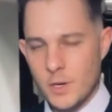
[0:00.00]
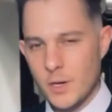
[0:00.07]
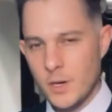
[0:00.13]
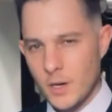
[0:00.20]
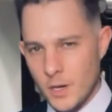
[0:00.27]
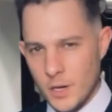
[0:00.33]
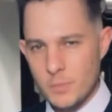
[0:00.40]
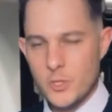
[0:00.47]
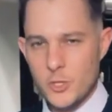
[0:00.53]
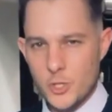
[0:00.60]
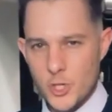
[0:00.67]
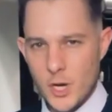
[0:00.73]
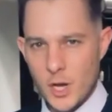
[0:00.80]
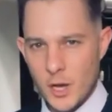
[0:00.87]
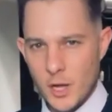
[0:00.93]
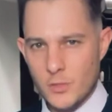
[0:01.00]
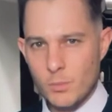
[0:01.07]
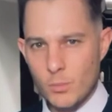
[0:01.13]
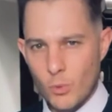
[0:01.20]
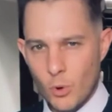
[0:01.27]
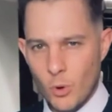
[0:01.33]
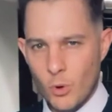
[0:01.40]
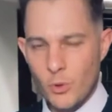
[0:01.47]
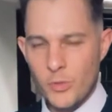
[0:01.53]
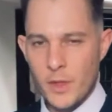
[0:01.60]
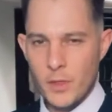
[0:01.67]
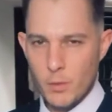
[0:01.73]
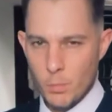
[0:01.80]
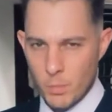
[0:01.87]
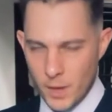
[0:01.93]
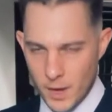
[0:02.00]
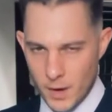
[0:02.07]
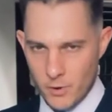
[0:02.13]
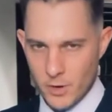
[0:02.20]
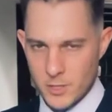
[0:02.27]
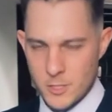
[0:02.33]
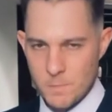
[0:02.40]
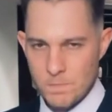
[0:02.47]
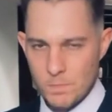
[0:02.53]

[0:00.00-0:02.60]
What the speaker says: harms the child more than the parent.